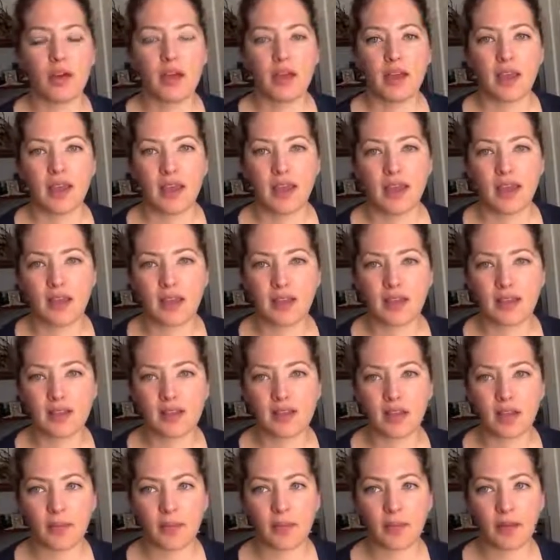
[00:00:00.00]
and
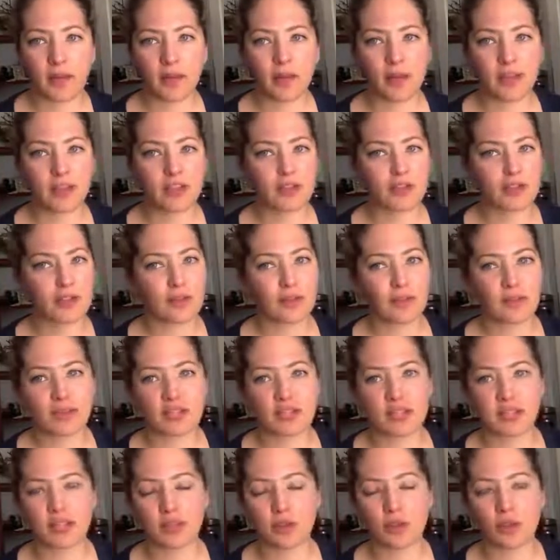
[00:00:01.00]
I will answer them as
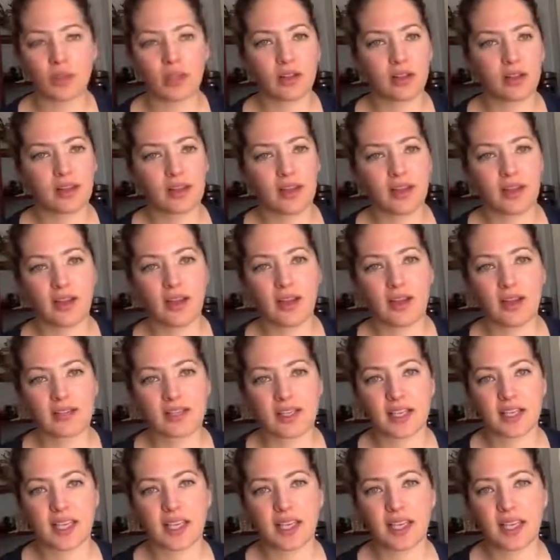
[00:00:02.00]
quickly as I
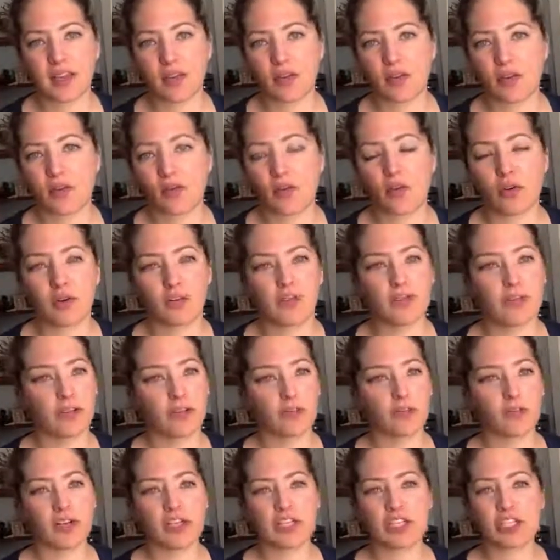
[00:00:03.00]
can, or feel
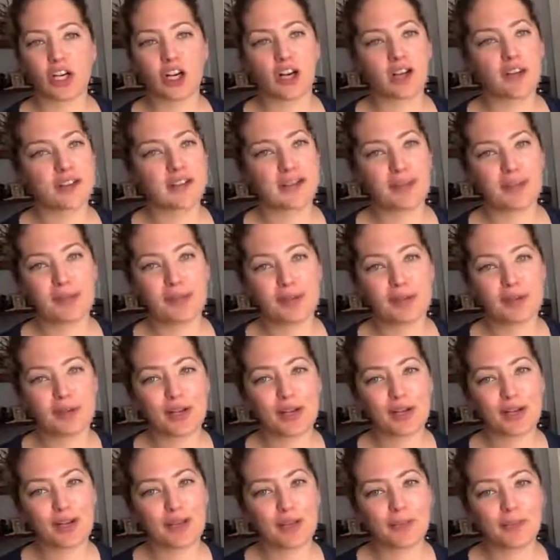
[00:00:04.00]
free to contact me directly.